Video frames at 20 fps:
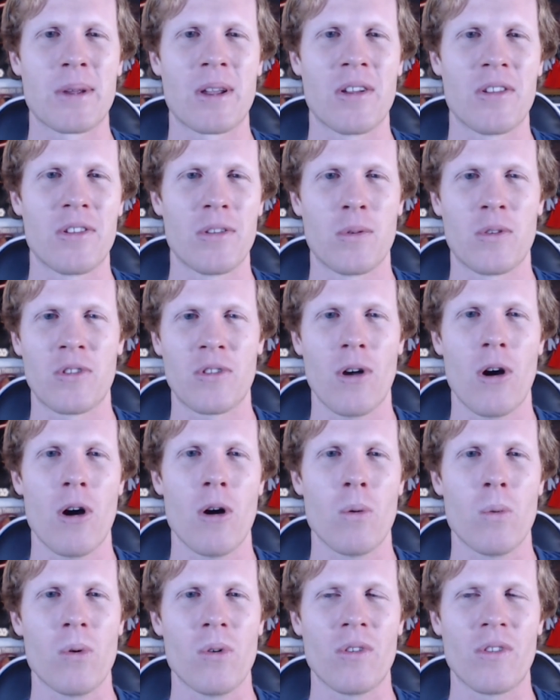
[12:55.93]
because it was
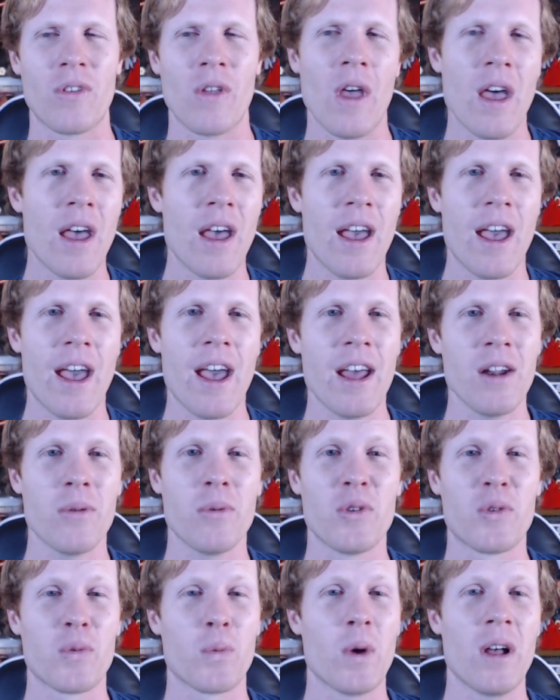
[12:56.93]
Star Wars and it
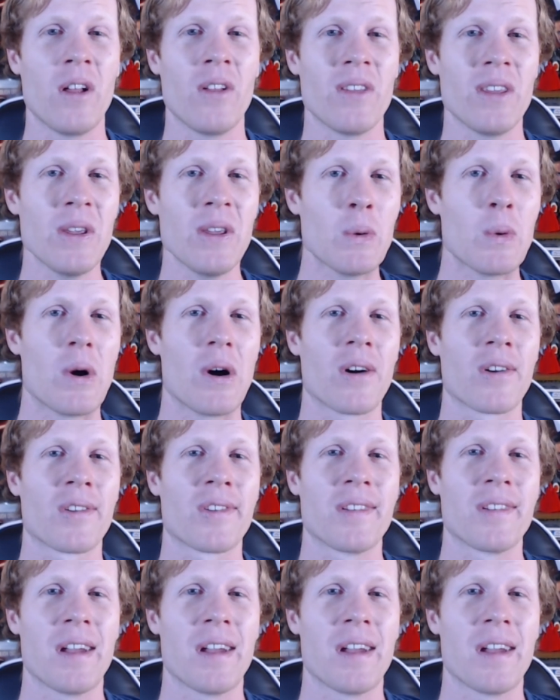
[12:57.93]
was, well, Ewoks.